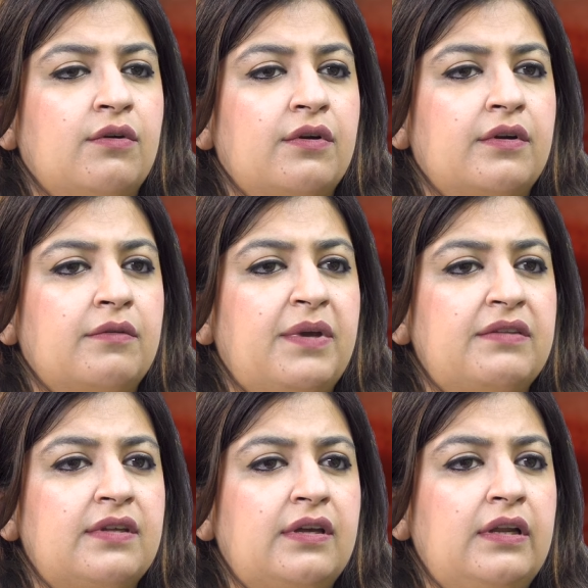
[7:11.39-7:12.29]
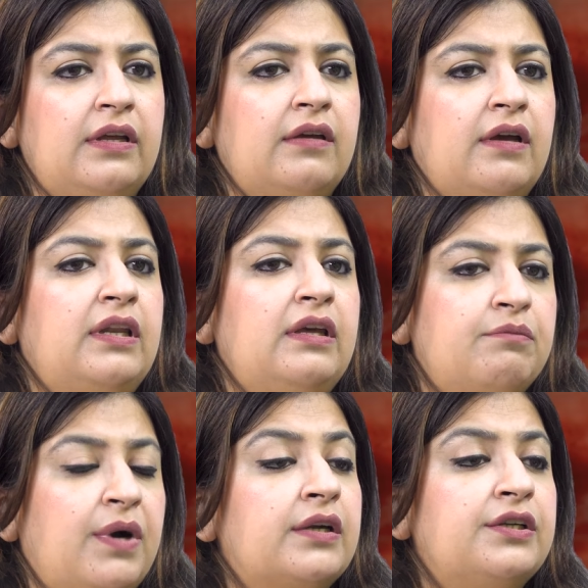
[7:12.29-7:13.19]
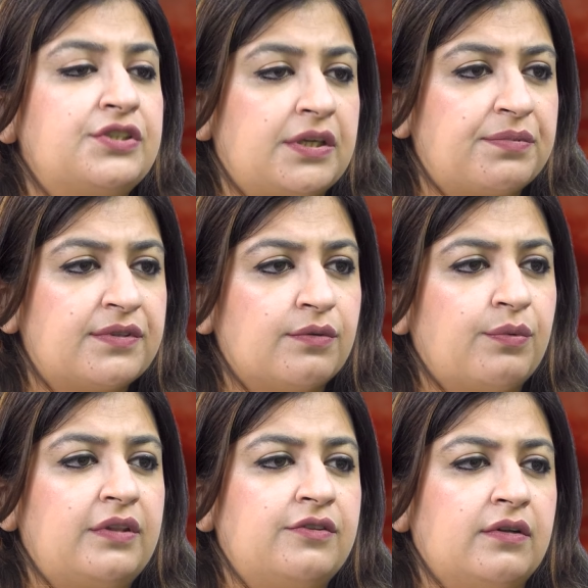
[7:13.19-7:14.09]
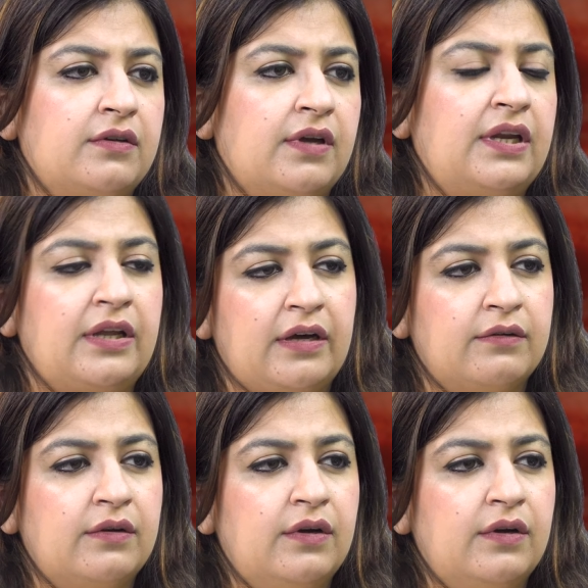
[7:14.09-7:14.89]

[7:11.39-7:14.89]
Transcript: or basically any partnerships with mm-hmm. India?